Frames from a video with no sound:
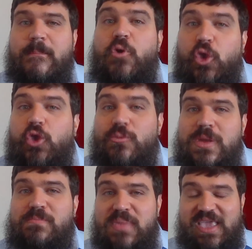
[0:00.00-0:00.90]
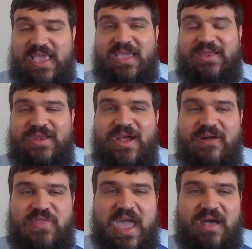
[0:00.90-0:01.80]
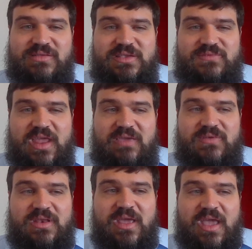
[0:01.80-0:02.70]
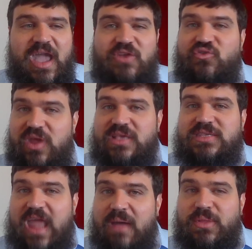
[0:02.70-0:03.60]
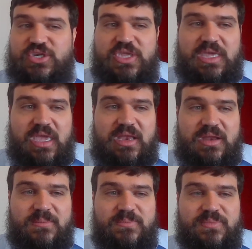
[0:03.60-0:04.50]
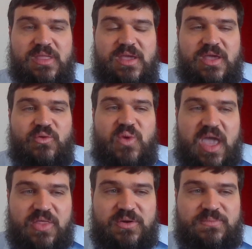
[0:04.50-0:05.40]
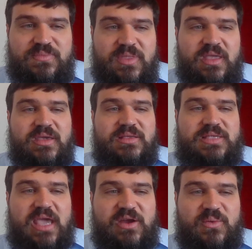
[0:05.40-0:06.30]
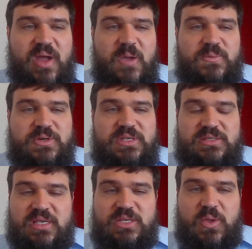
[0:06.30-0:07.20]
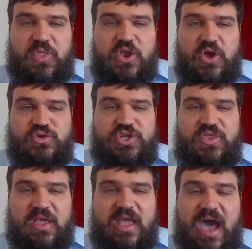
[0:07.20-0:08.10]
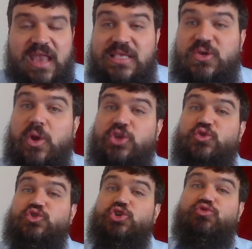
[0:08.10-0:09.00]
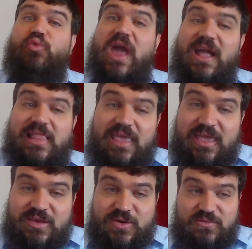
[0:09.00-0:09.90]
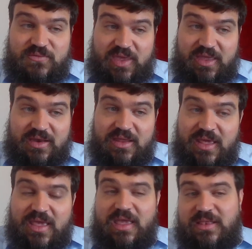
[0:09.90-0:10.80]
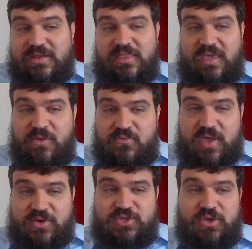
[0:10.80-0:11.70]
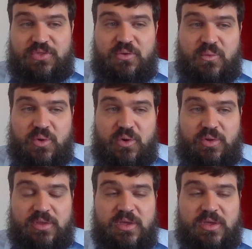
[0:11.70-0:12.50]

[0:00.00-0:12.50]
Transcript: human being of the house of David and reestablish the kingdom. Rather, Zechariah presents us with the notion that God is going to directly intervene into the affairs of the world.